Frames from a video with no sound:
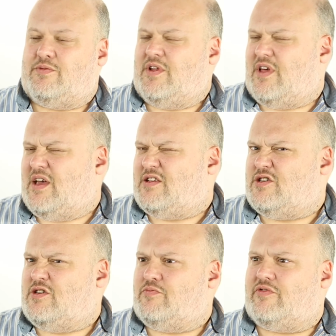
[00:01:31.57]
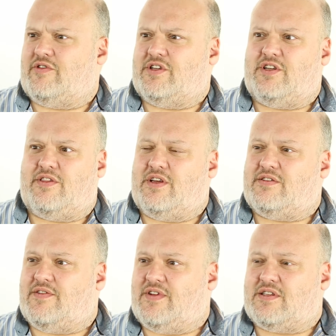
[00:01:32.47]
When you hear student projects, you think
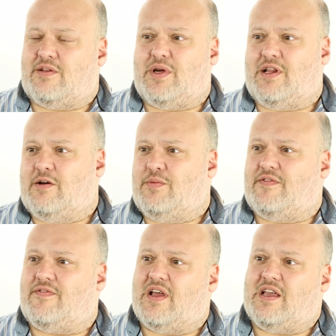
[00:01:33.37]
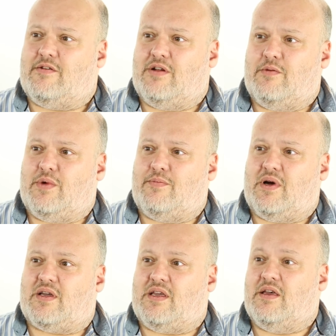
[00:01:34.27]
something that's going to be a little bit flaky or a little bit
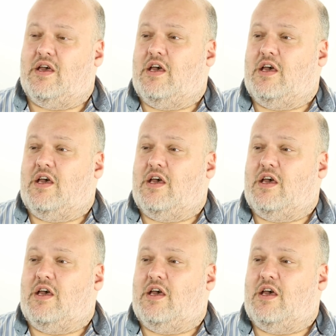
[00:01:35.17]
buggy.